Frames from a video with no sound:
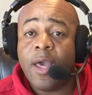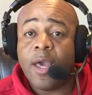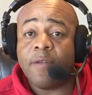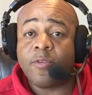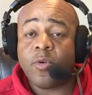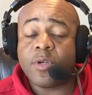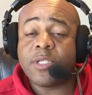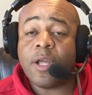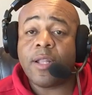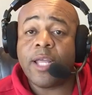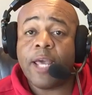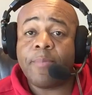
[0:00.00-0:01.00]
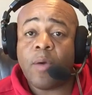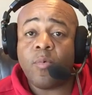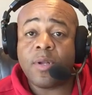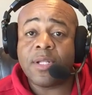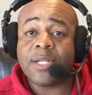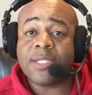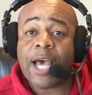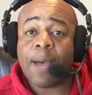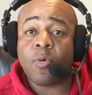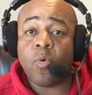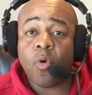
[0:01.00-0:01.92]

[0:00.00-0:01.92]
and of course, they are led by one of the top